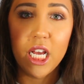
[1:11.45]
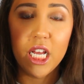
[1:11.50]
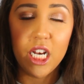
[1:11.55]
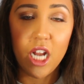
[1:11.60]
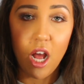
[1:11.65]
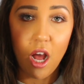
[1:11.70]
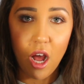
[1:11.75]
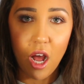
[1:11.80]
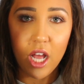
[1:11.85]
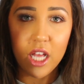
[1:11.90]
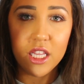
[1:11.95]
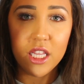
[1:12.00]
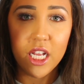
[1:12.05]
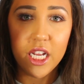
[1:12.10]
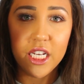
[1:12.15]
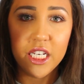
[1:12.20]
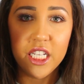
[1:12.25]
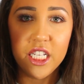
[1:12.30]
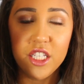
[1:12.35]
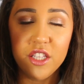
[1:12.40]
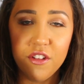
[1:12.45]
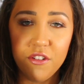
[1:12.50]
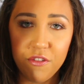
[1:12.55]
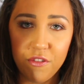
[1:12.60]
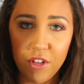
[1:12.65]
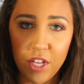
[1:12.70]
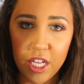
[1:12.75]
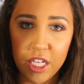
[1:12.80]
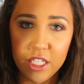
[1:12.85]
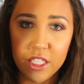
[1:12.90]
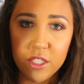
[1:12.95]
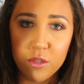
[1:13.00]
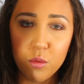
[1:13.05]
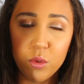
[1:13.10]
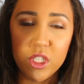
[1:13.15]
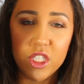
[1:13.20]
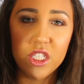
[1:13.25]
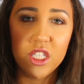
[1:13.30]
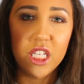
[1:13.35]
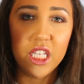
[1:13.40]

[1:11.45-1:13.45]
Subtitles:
kind of highlighting the face, which